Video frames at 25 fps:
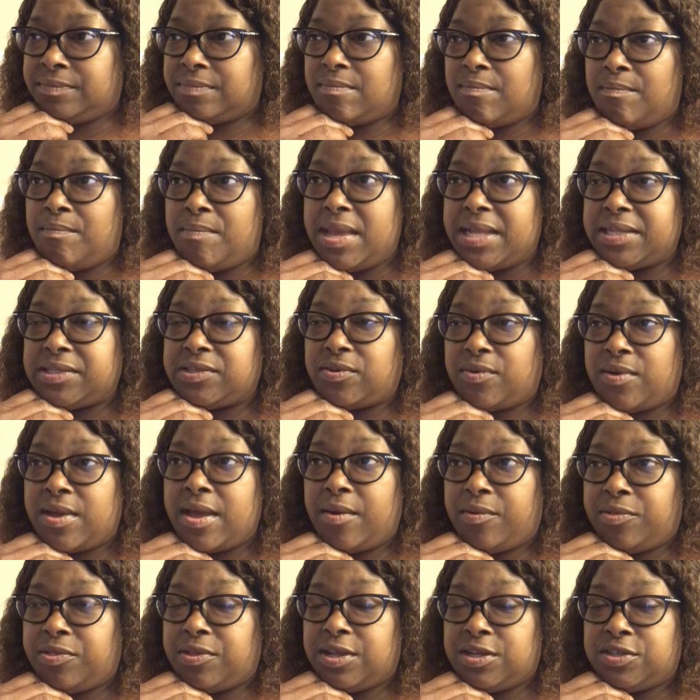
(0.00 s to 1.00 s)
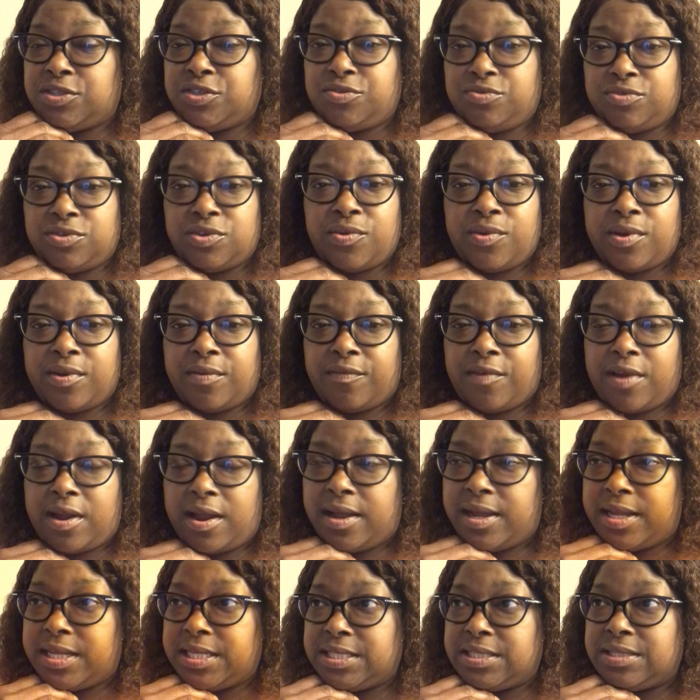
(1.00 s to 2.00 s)
mental health issues on the
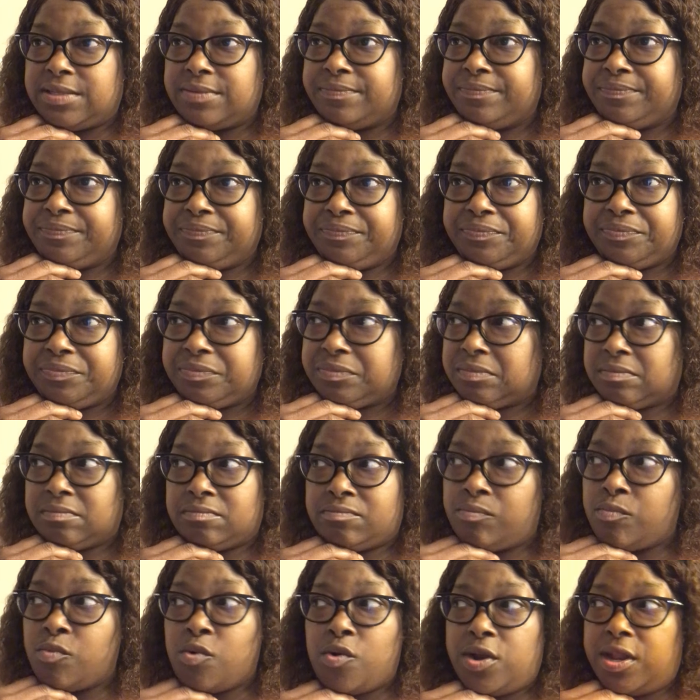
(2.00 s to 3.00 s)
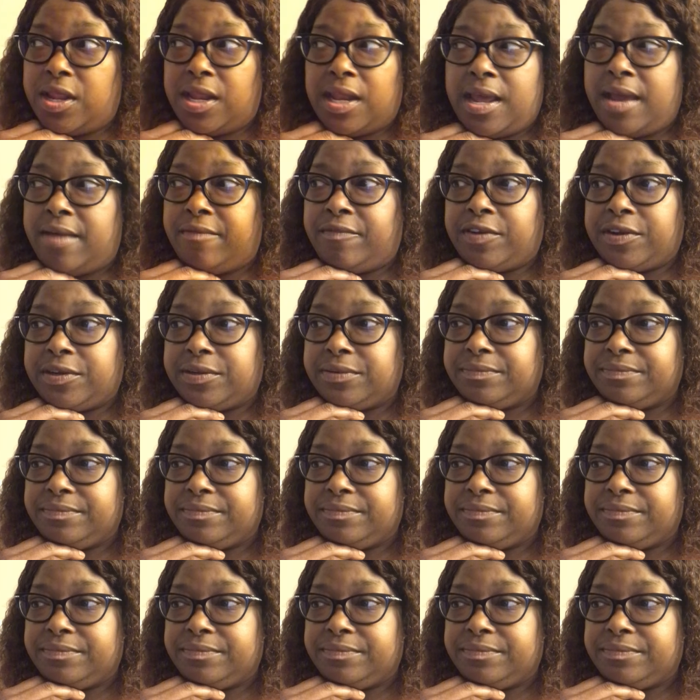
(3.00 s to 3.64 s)
rise, more than ever,